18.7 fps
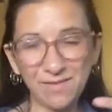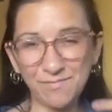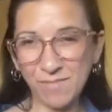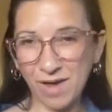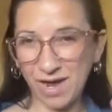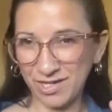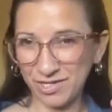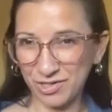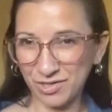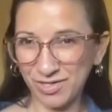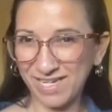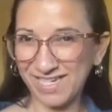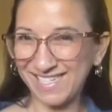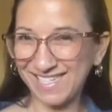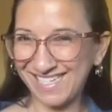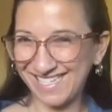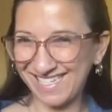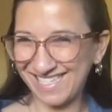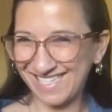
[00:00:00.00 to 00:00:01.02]
E minor,
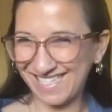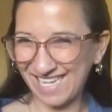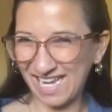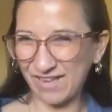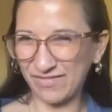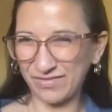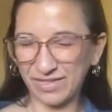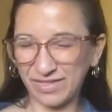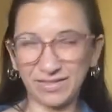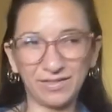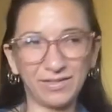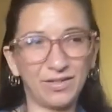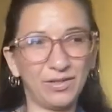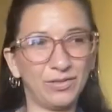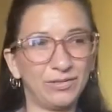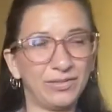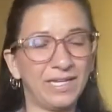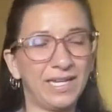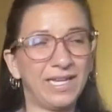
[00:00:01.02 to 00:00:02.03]
and D7.
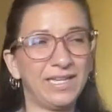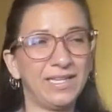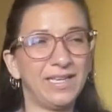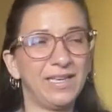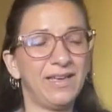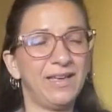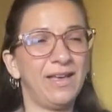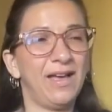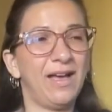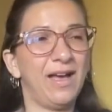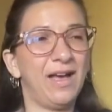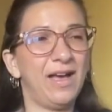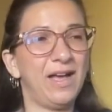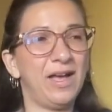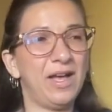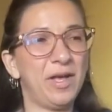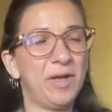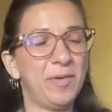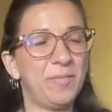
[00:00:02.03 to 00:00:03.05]
Okay,
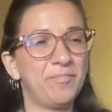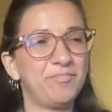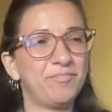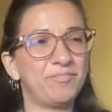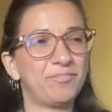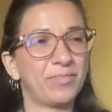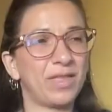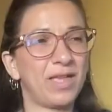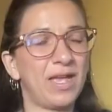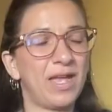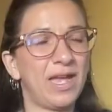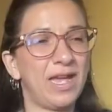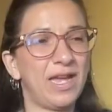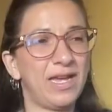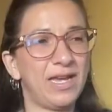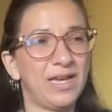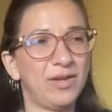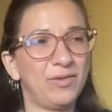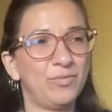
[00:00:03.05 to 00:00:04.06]

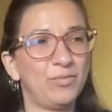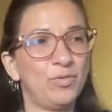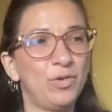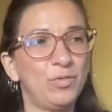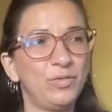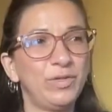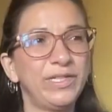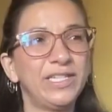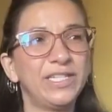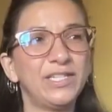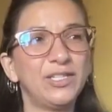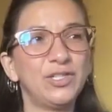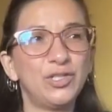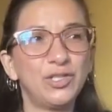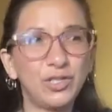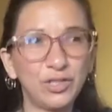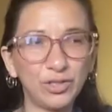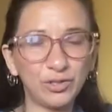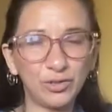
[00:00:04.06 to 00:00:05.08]
and what we
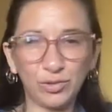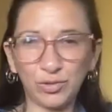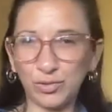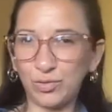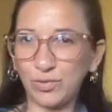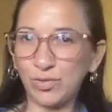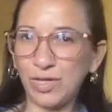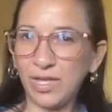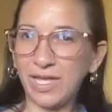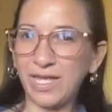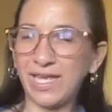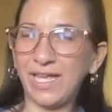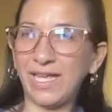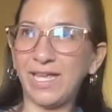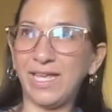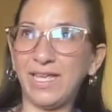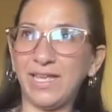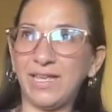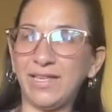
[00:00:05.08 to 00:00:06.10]
can do
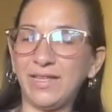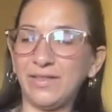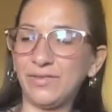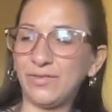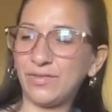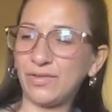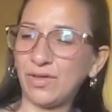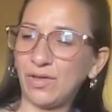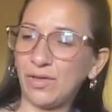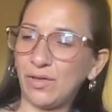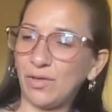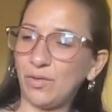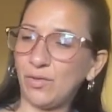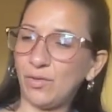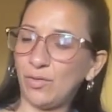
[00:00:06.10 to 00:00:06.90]
is